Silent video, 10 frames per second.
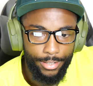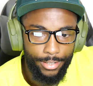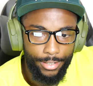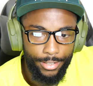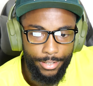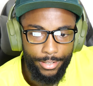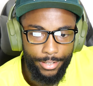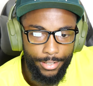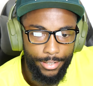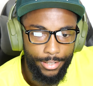
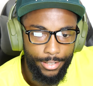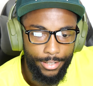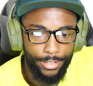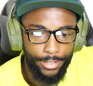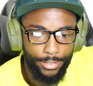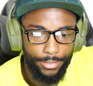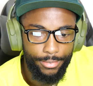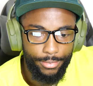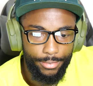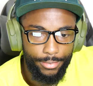
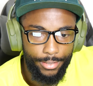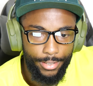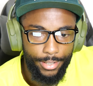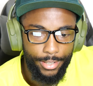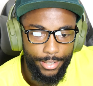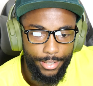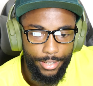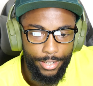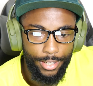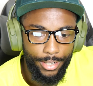
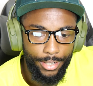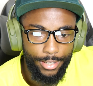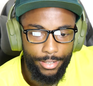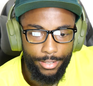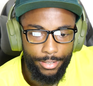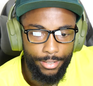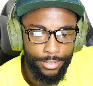(no one is talking)